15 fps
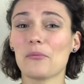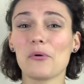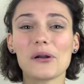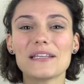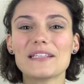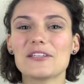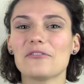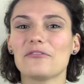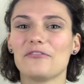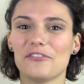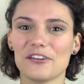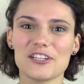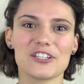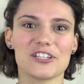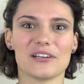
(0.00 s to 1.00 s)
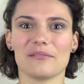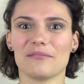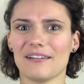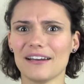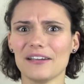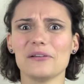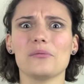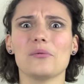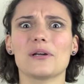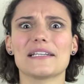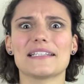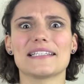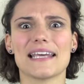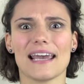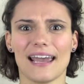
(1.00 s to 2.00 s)
What is your vision? Where do you want
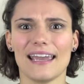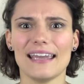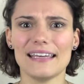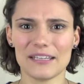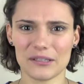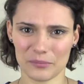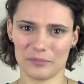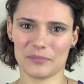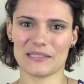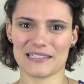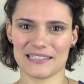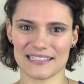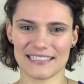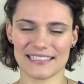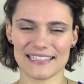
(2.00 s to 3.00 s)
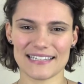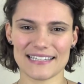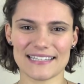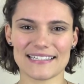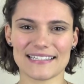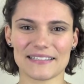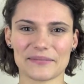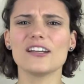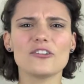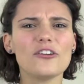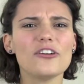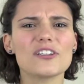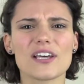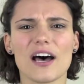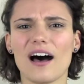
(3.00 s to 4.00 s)
to take your business? Know
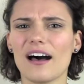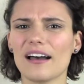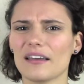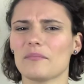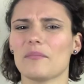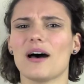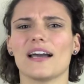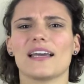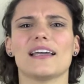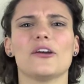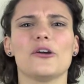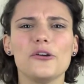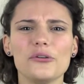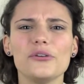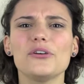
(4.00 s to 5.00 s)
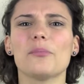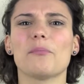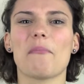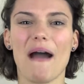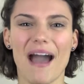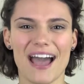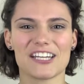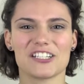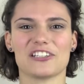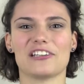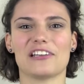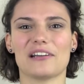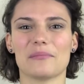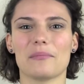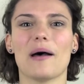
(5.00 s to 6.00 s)
your target market, who you're
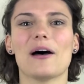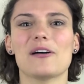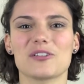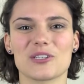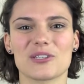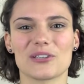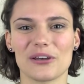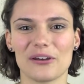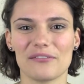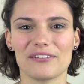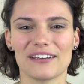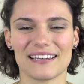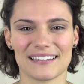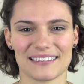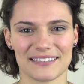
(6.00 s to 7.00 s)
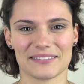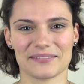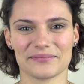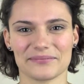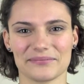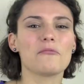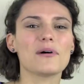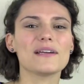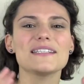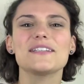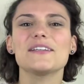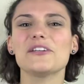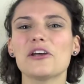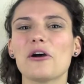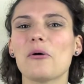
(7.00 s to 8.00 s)
passionate about serving. Once
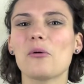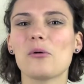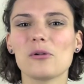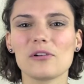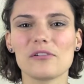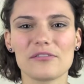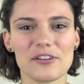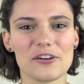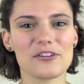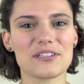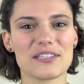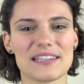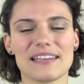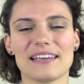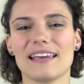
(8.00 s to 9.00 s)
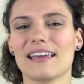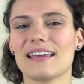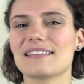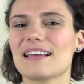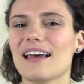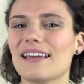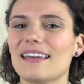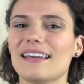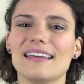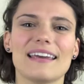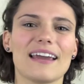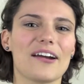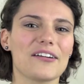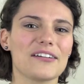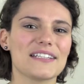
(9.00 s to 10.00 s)
you know all of those things, I can
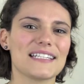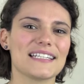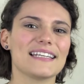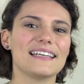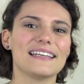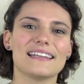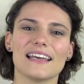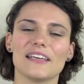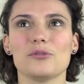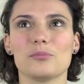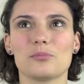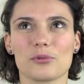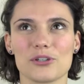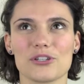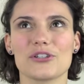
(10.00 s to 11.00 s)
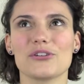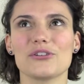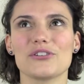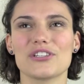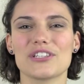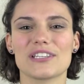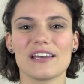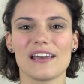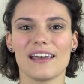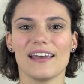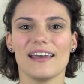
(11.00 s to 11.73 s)
guarantee that you'll produce